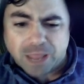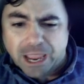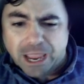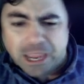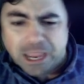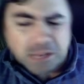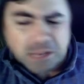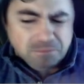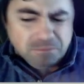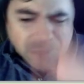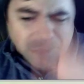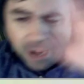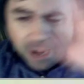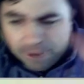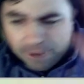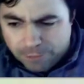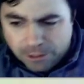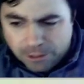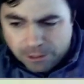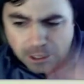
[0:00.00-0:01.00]
And
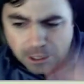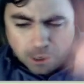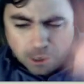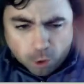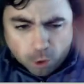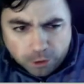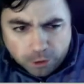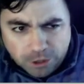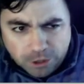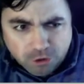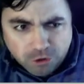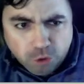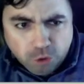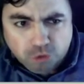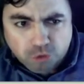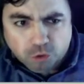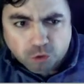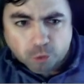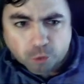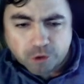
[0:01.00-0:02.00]
everything, all these news
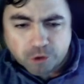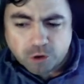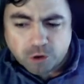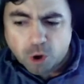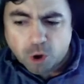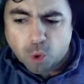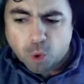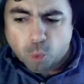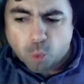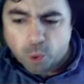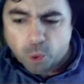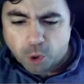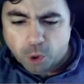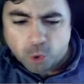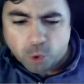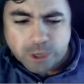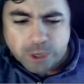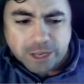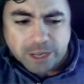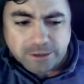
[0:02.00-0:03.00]
stories
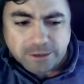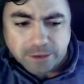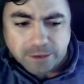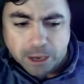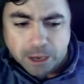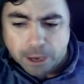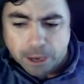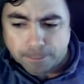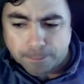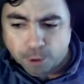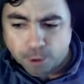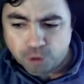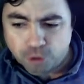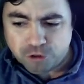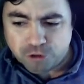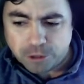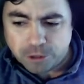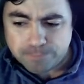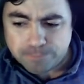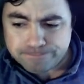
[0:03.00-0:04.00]
will get uh,
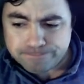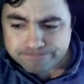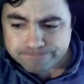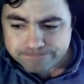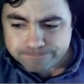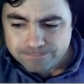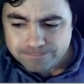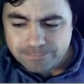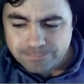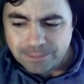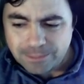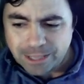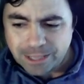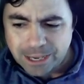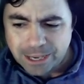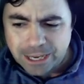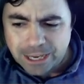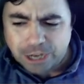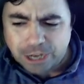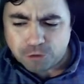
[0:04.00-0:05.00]
posted
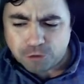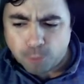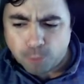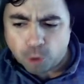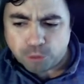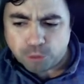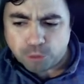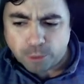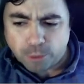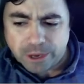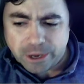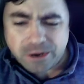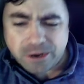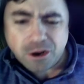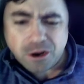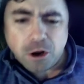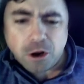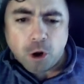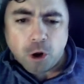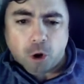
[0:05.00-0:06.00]
in a small thread
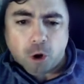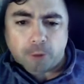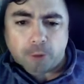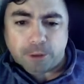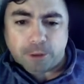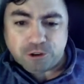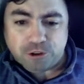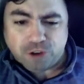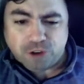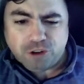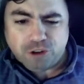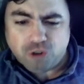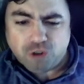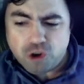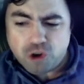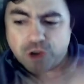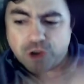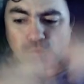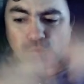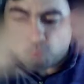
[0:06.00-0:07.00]
on my site so
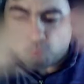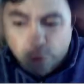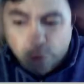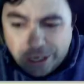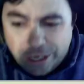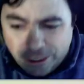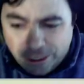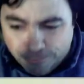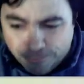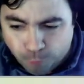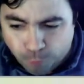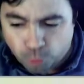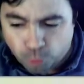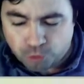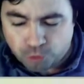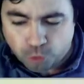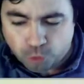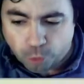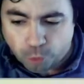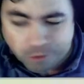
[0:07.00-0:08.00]
you can read the full
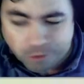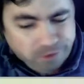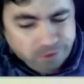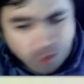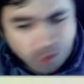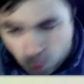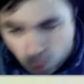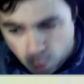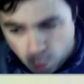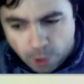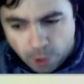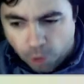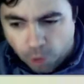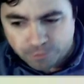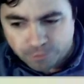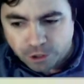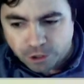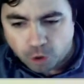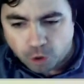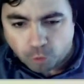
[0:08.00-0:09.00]
stories. We
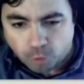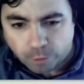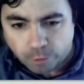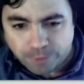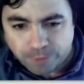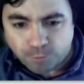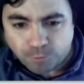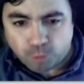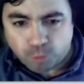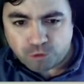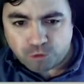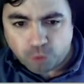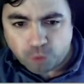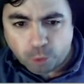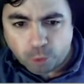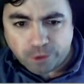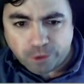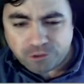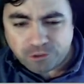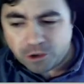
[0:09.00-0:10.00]
often don't read full
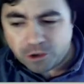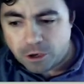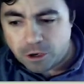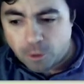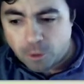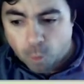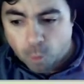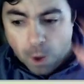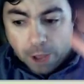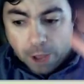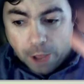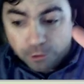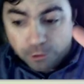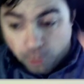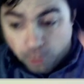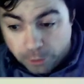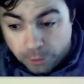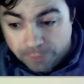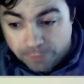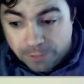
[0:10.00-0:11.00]
stories while
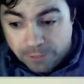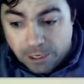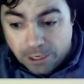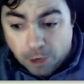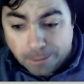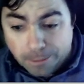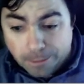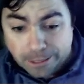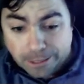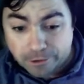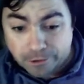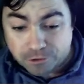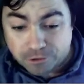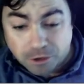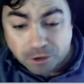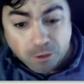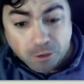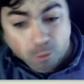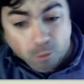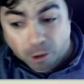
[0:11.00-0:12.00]
doing the video because,
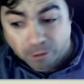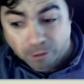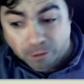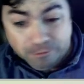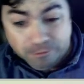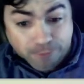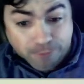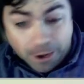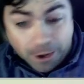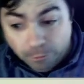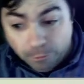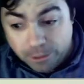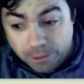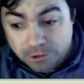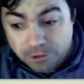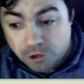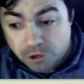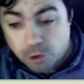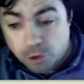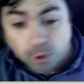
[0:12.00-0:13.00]
well, if I read
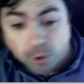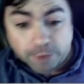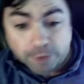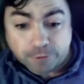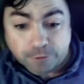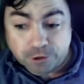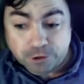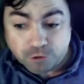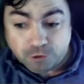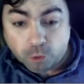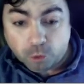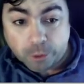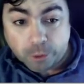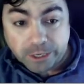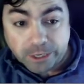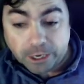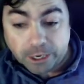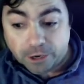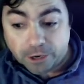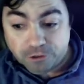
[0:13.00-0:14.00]
to you every story
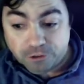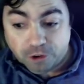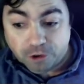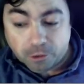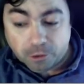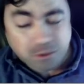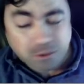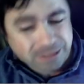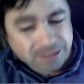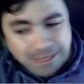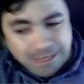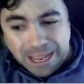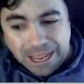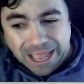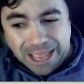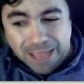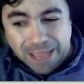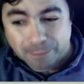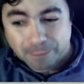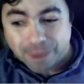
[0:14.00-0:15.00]
that I shared,
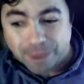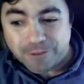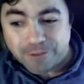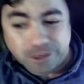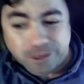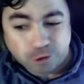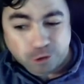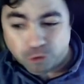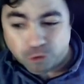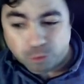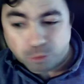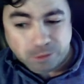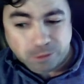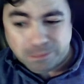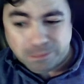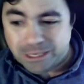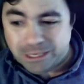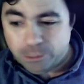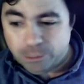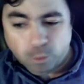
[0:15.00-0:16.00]
uh, my videos would
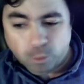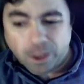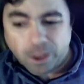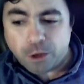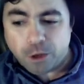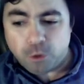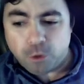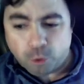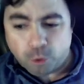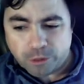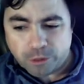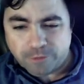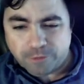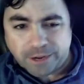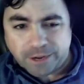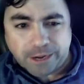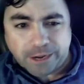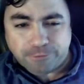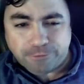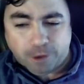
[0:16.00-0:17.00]
be well north of a
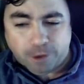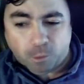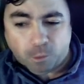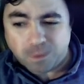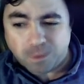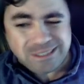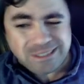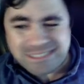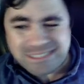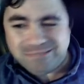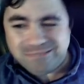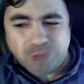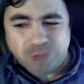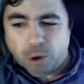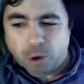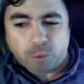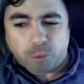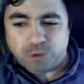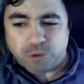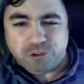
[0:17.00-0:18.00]
half hour. No
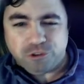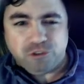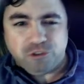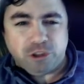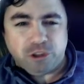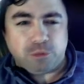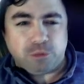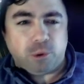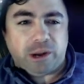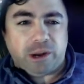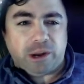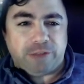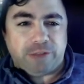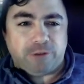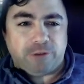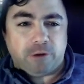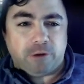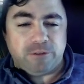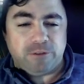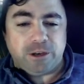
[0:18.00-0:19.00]
one wants to sit through a half
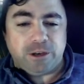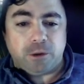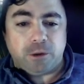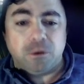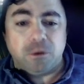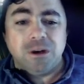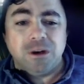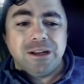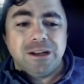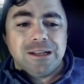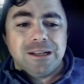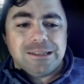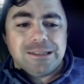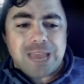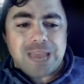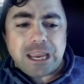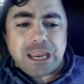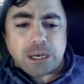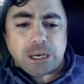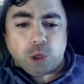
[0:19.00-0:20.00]
hour video.
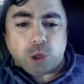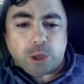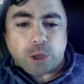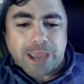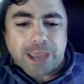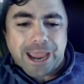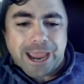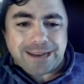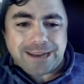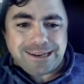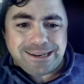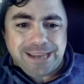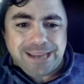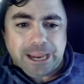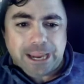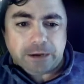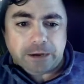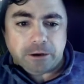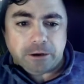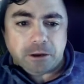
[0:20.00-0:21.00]
Taking a look at
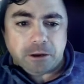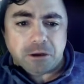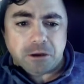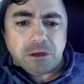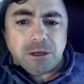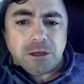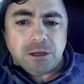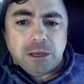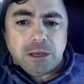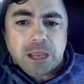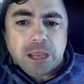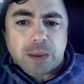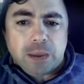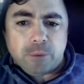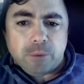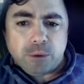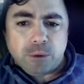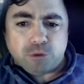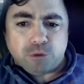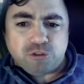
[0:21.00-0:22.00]
Canada, and
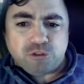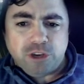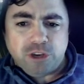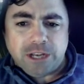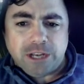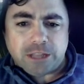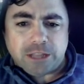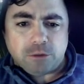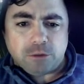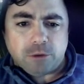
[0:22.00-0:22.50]
we will see that the